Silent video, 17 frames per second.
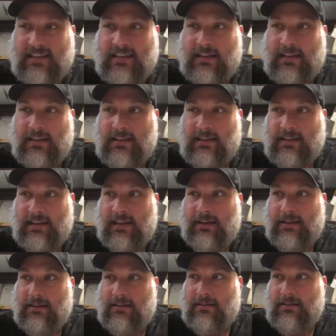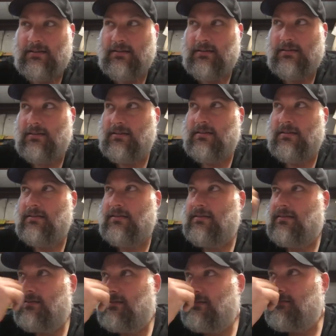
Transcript: And then they're scared to invest in a coach who can